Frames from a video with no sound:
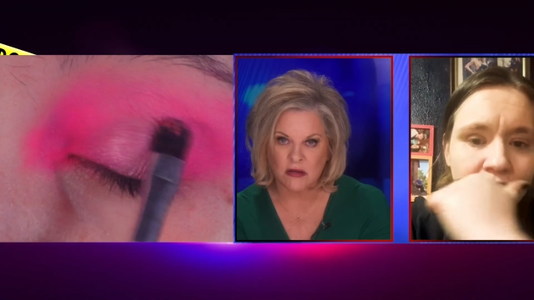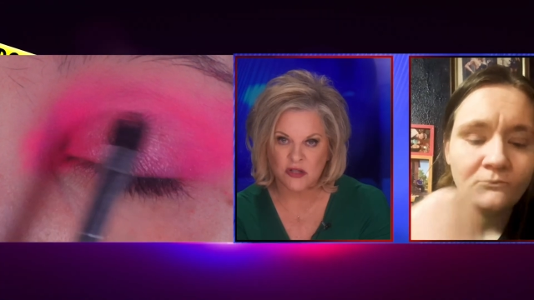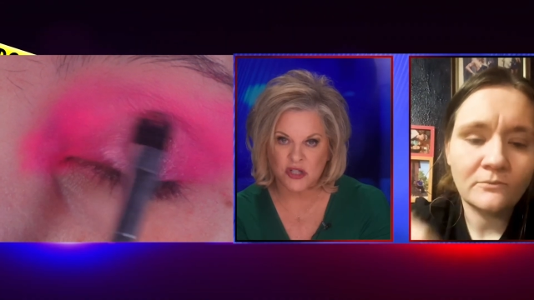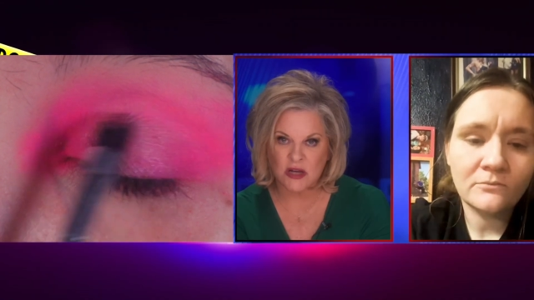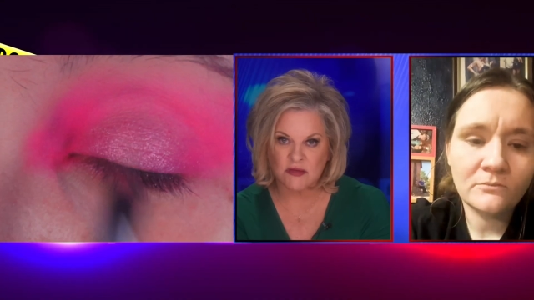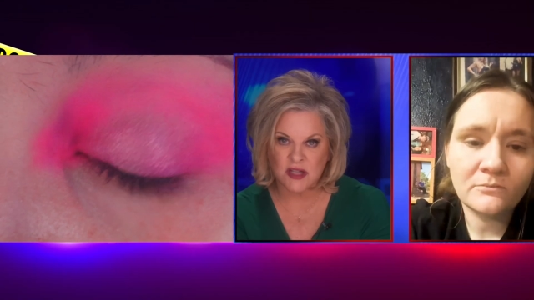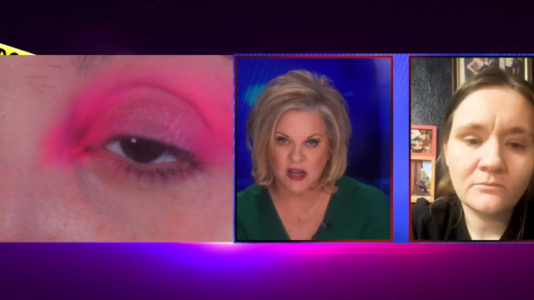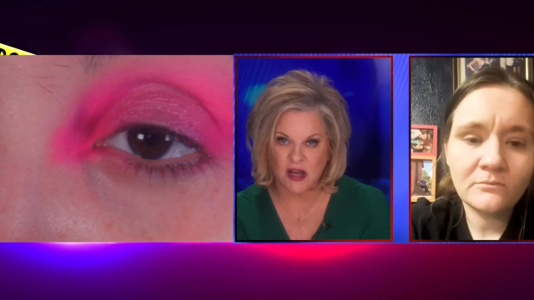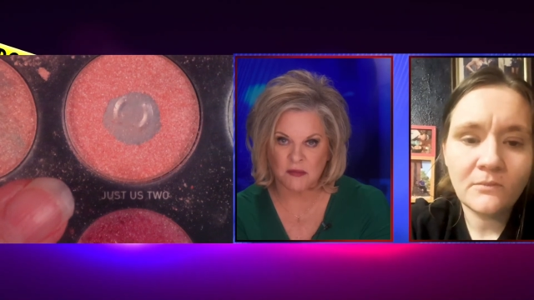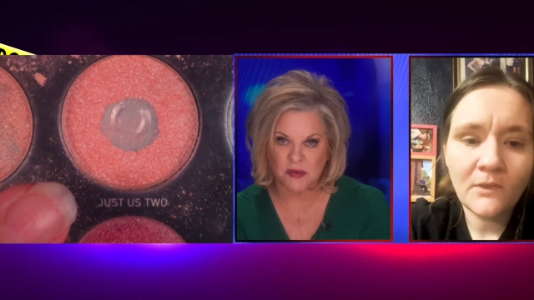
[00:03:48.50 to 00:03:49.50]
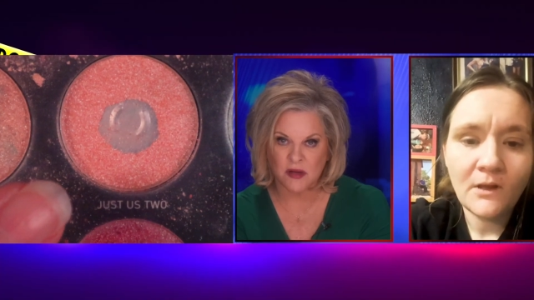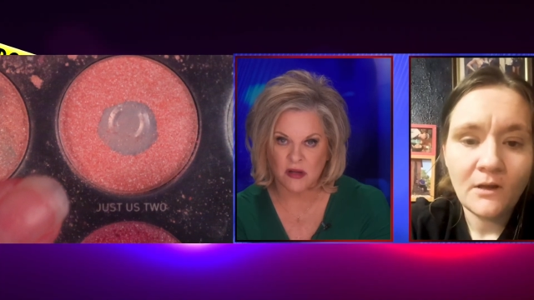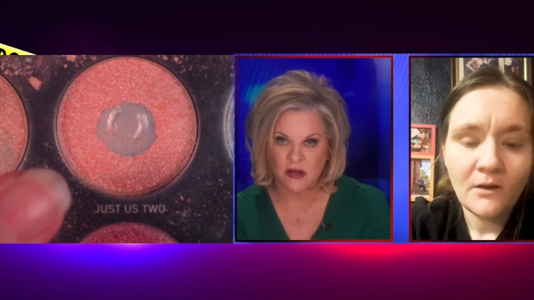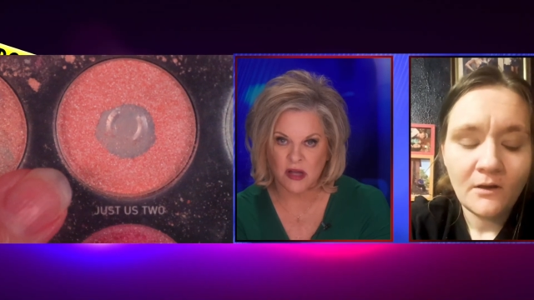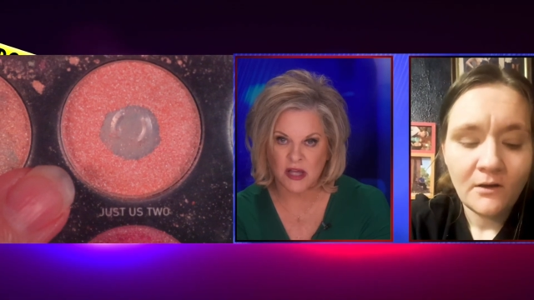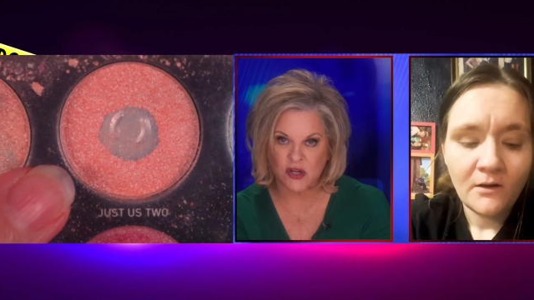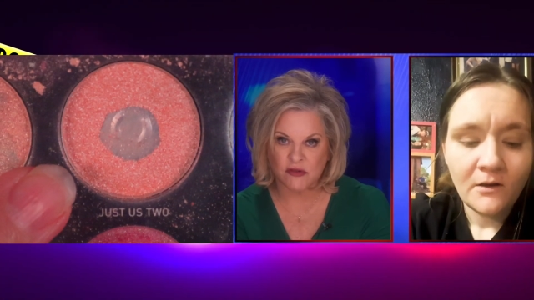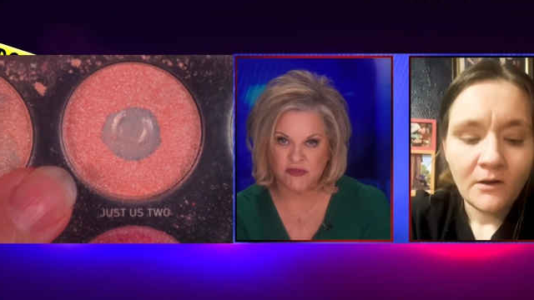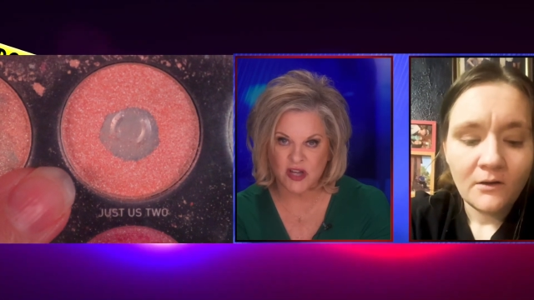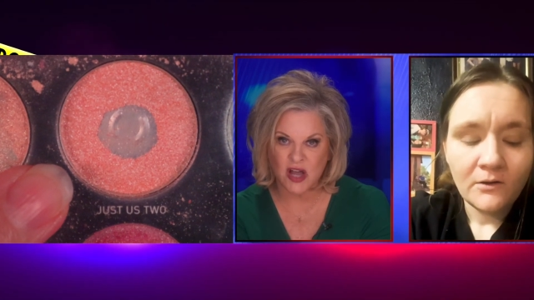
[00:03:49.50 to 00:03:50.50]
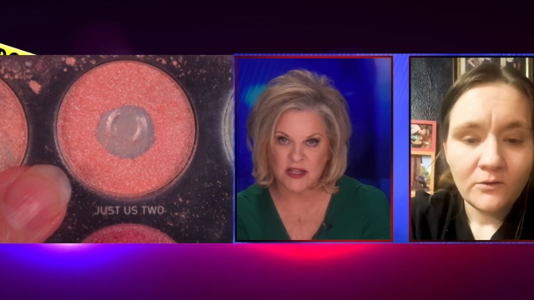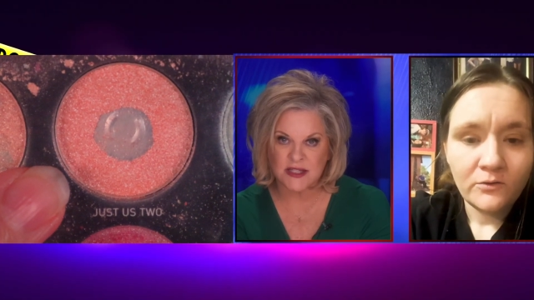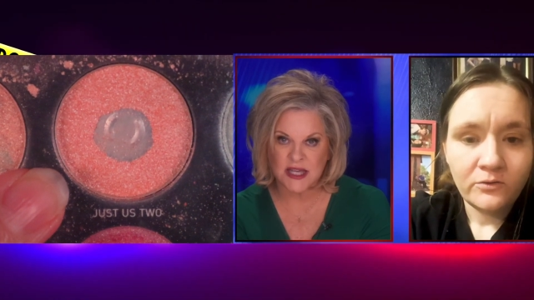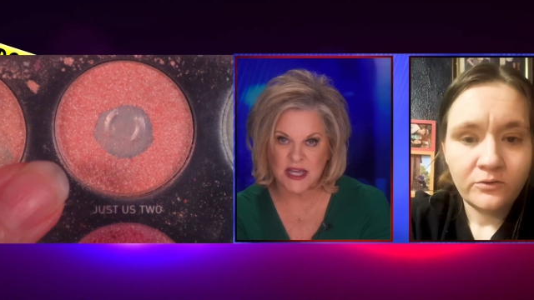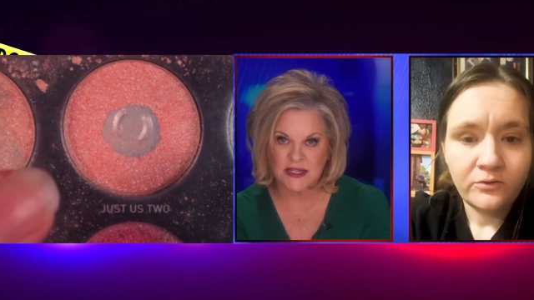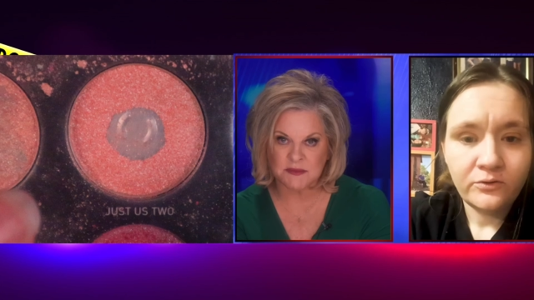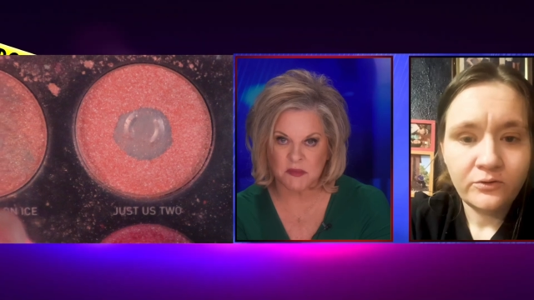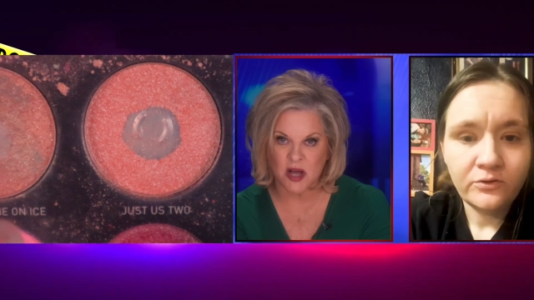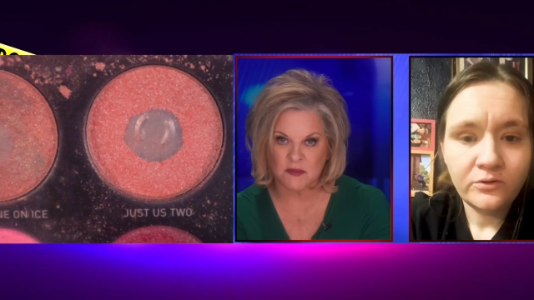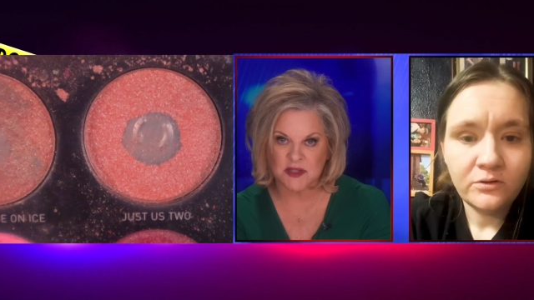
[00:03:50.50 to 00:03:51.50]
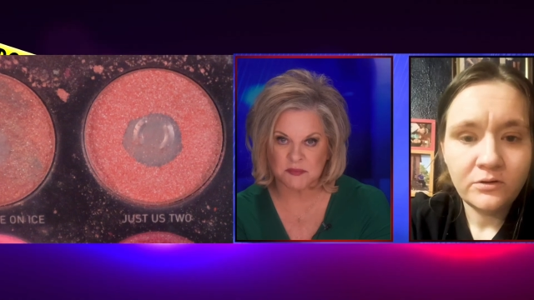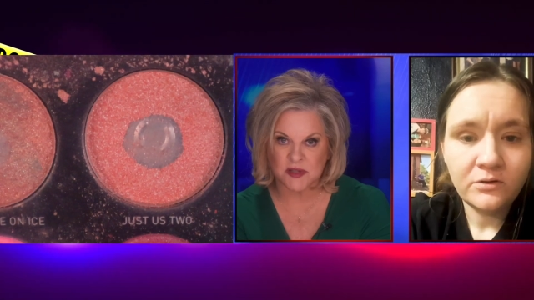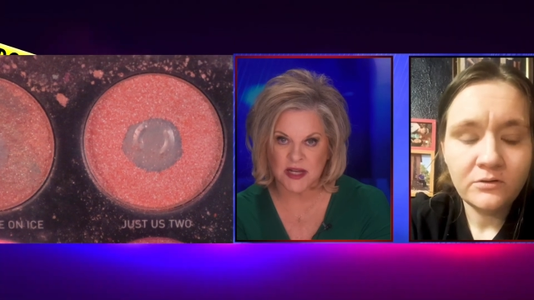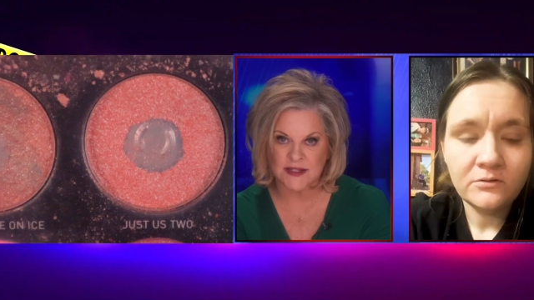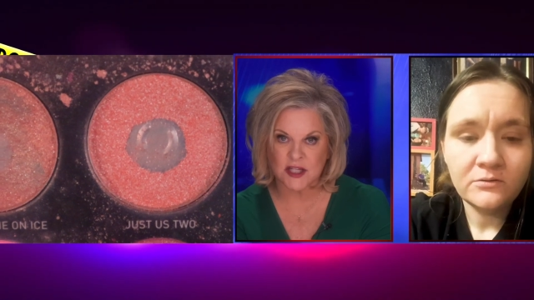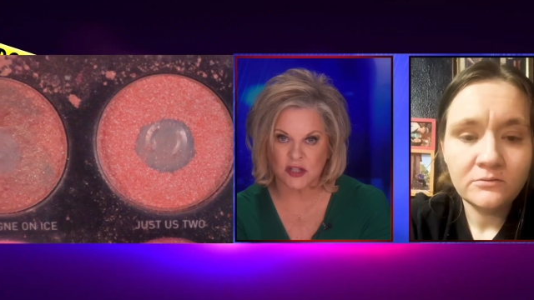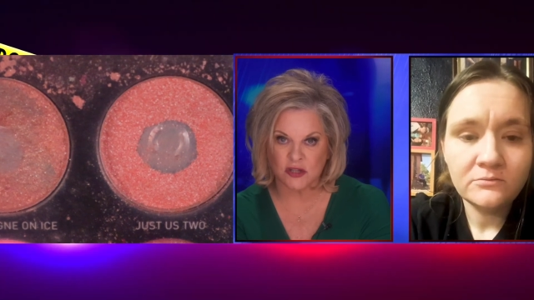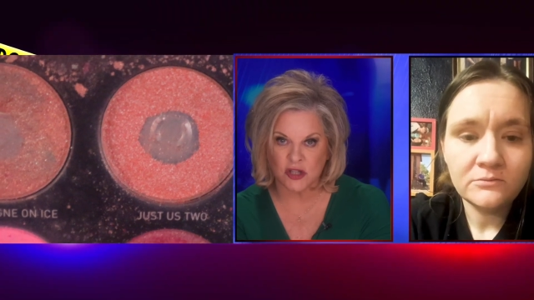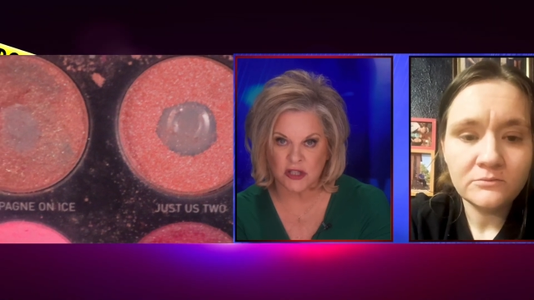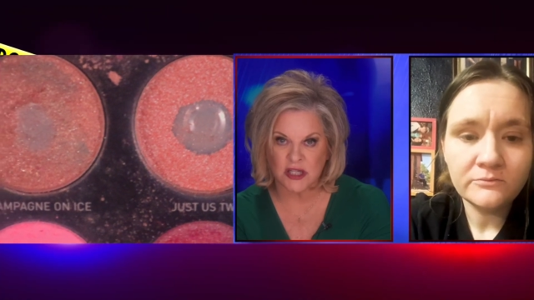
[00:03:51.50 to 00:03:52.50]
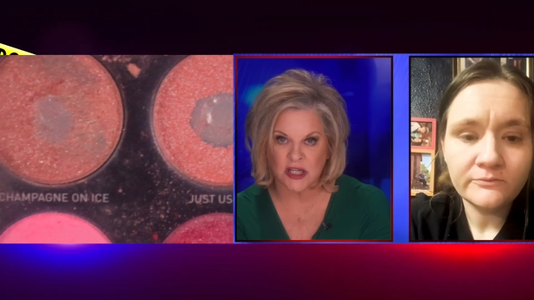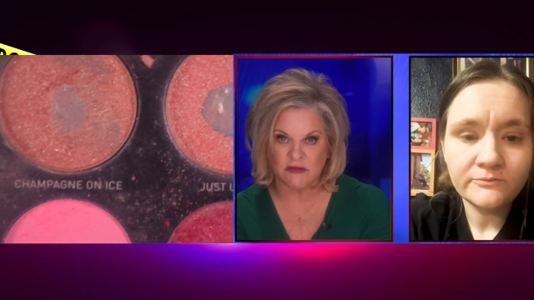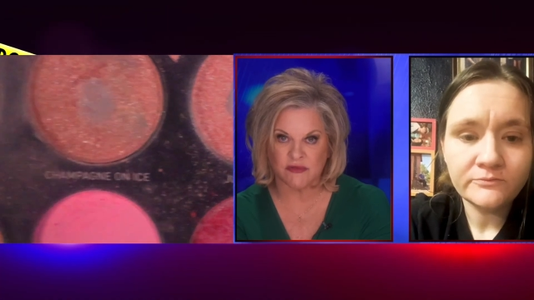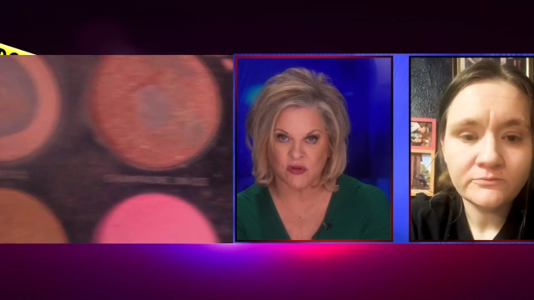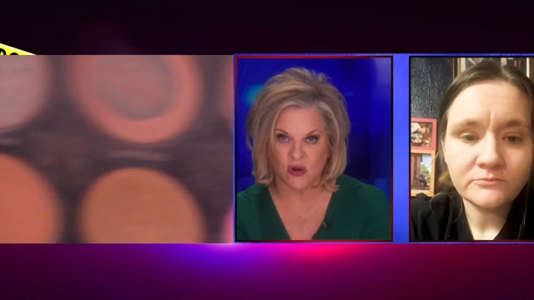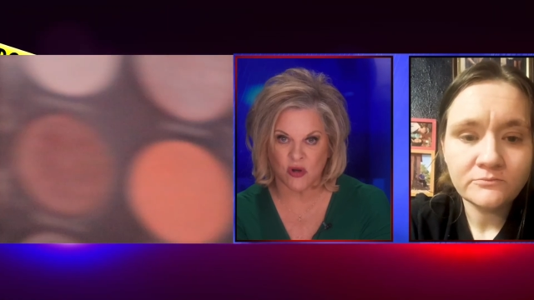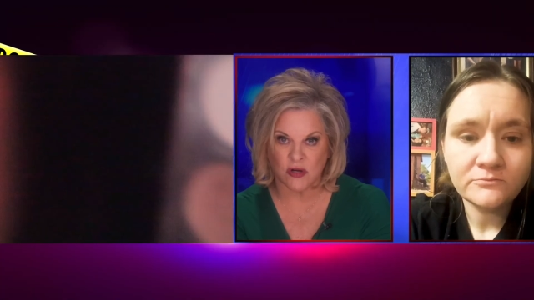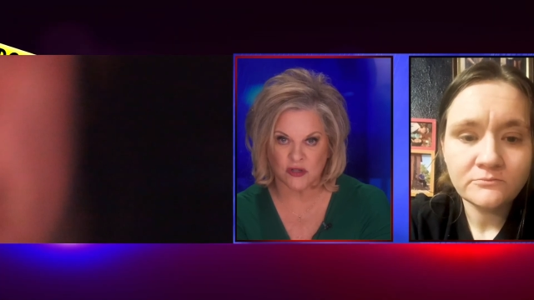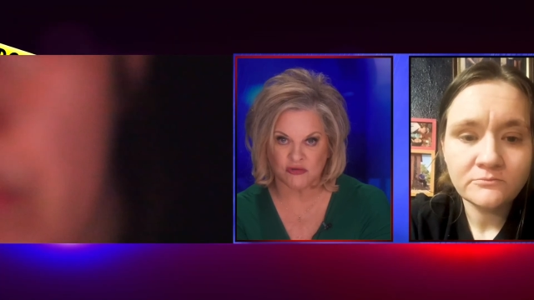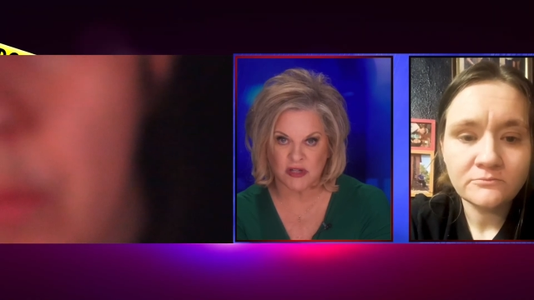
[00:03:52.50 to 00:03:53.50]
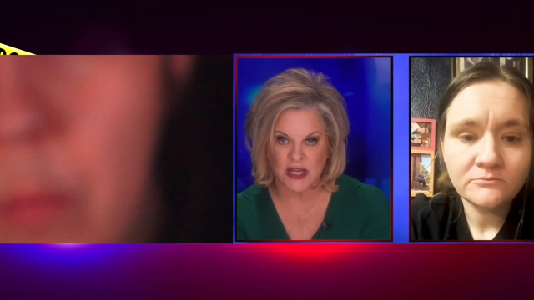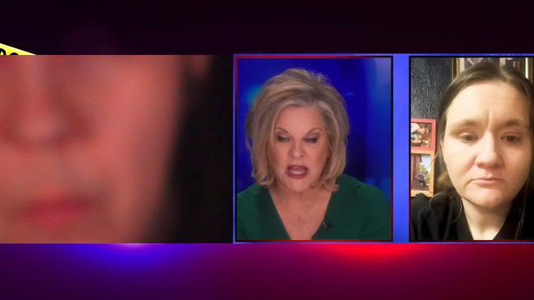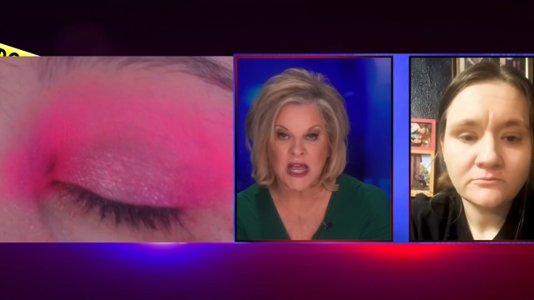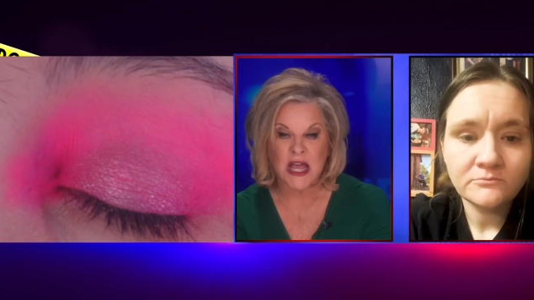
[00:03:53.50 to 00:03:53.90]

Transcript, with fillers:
Speaker 1: shows up at your fiance's mom's place looking for Audrii.